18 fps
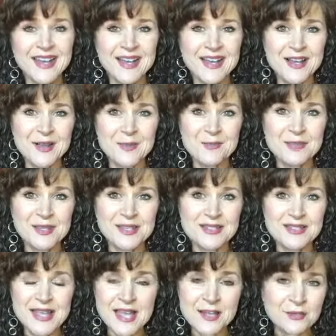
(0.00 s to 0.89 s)
um,
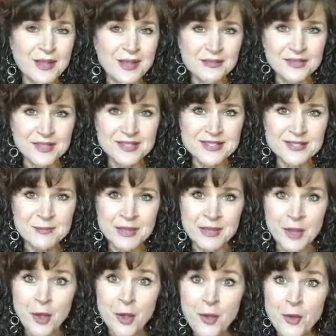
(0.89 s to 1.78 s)
because I don't have kids in
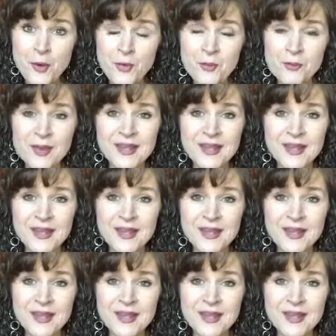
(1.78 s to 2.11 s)
my home,